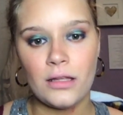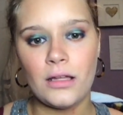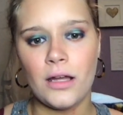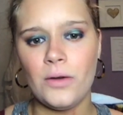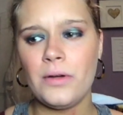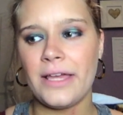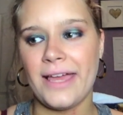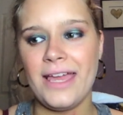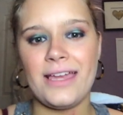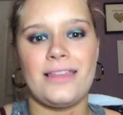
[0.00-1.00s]

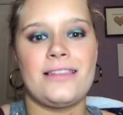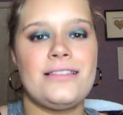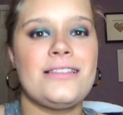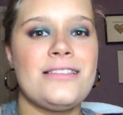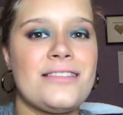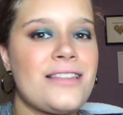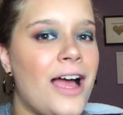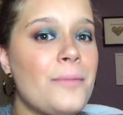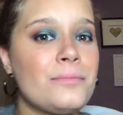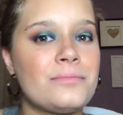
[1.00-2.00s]
Okay,
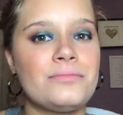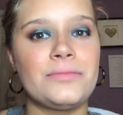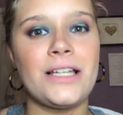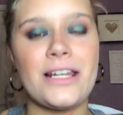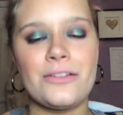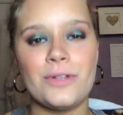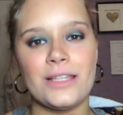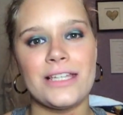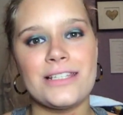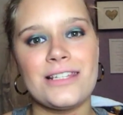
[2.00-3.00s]
I'm getting
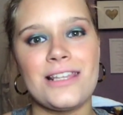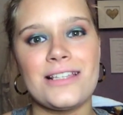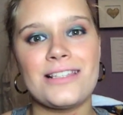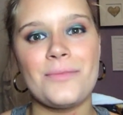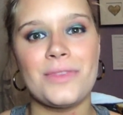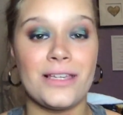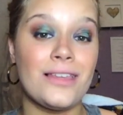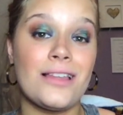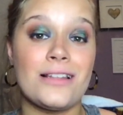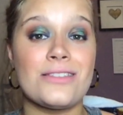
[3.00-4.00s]
really into this. I'm thinking
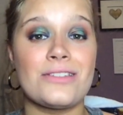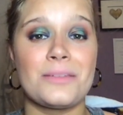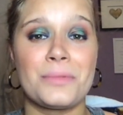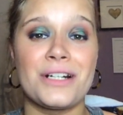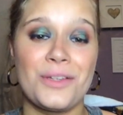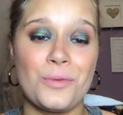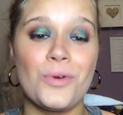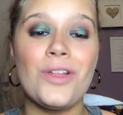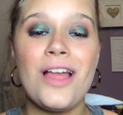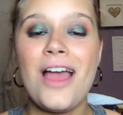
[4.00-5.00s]
that it's looking pretty cool.